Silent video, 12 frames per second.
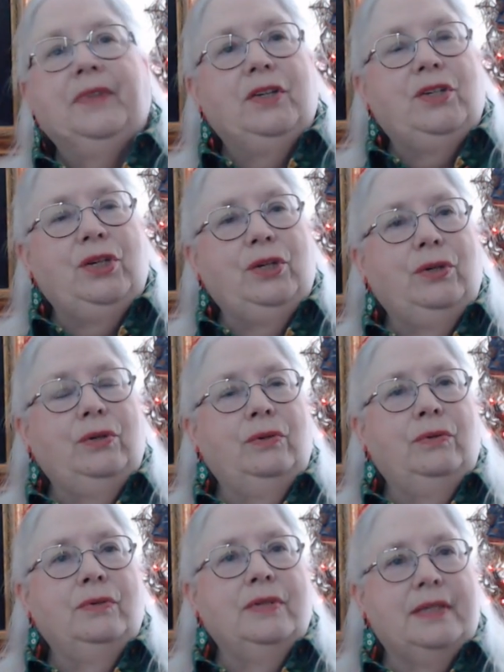
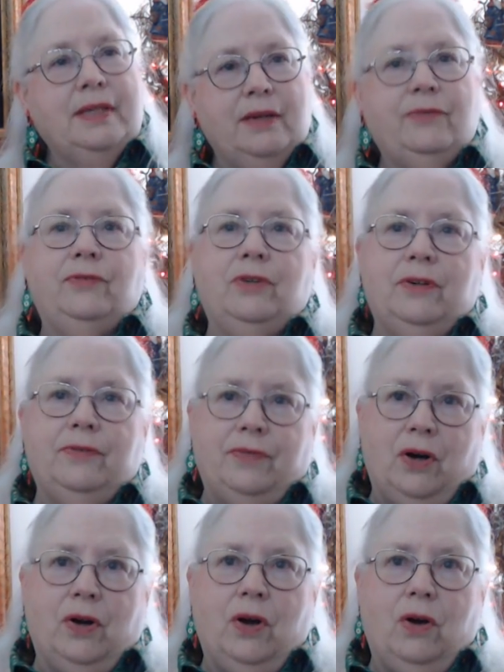to sit for a
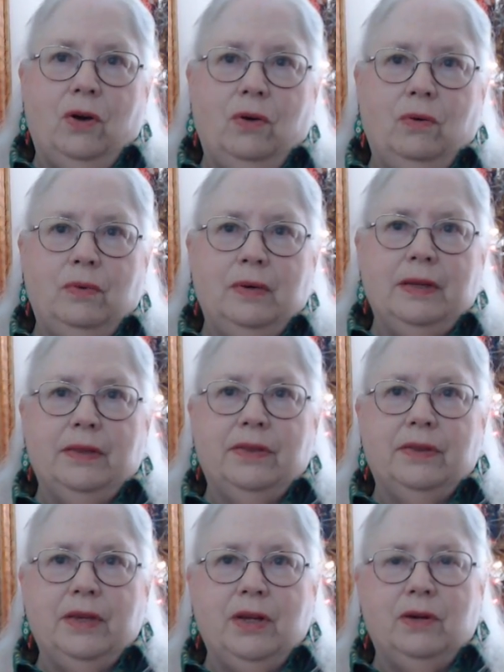photo
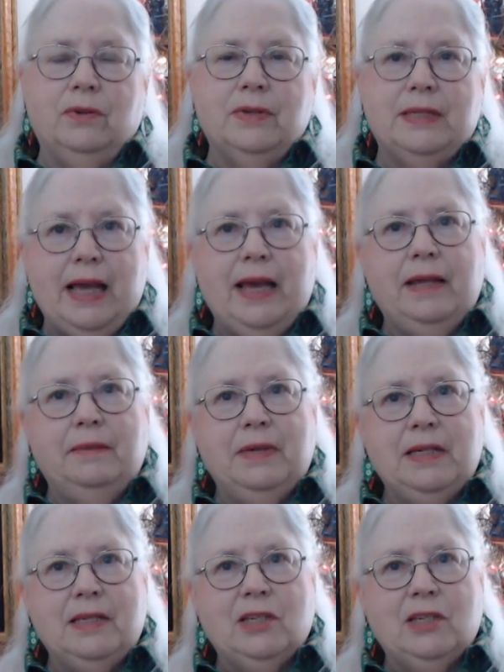with, Santa and Mrs.